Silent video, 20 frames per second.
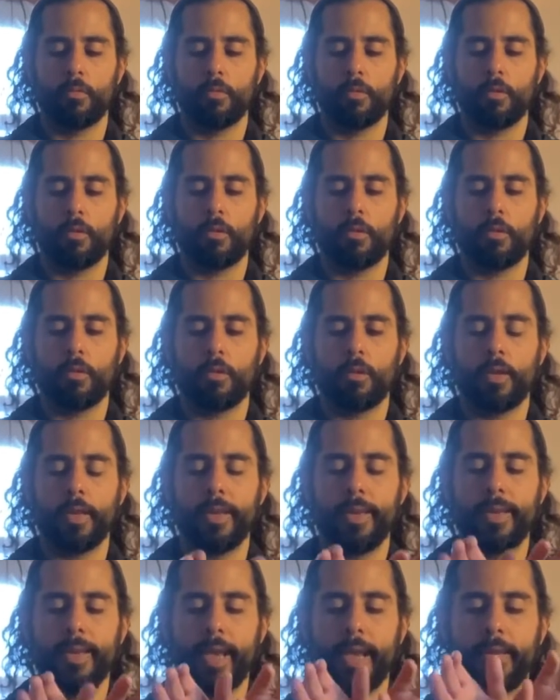As
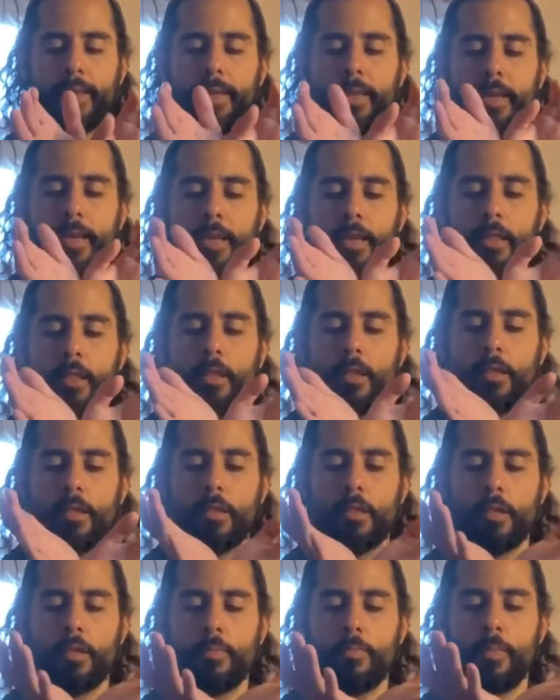connected
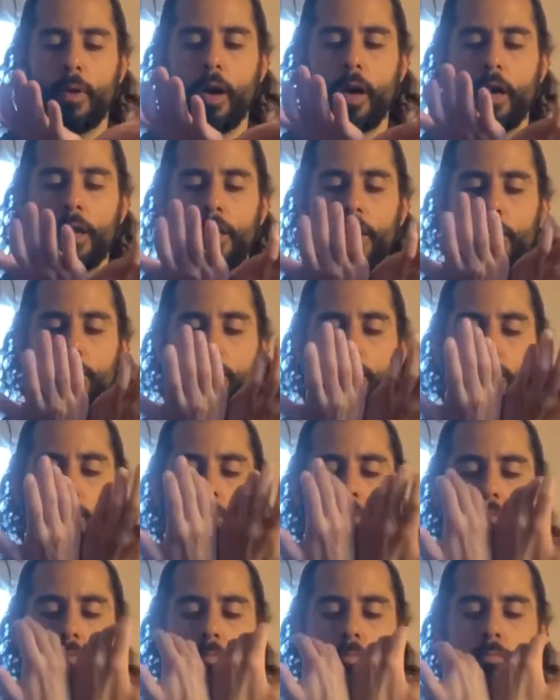as possible,
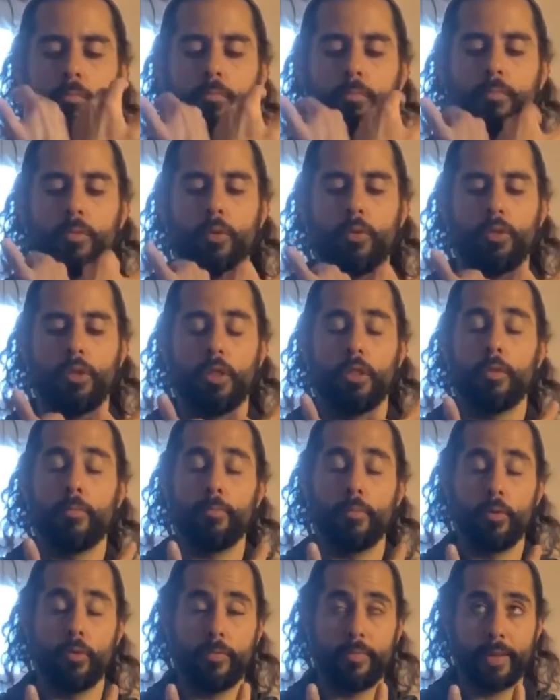both in the
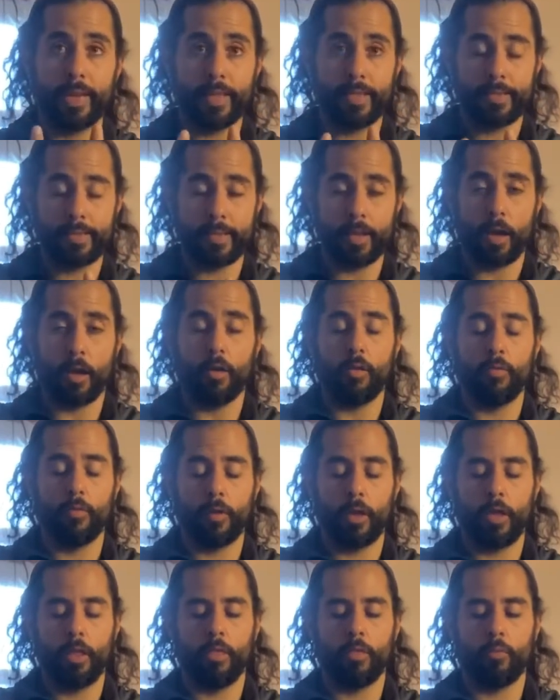movement itself
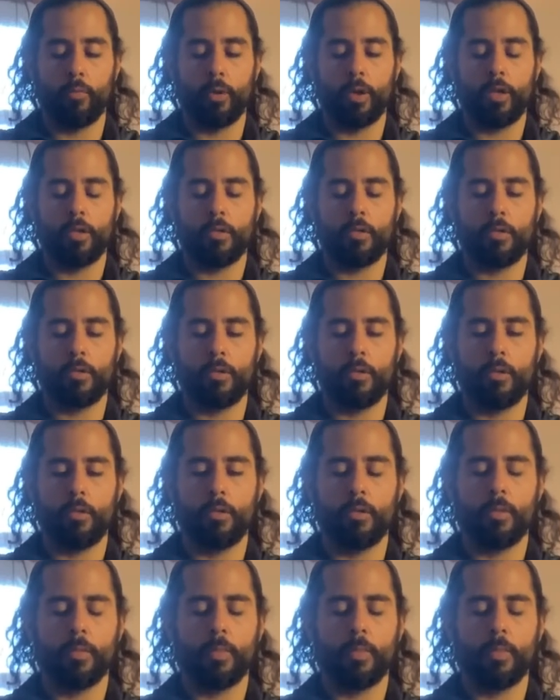and the wrists.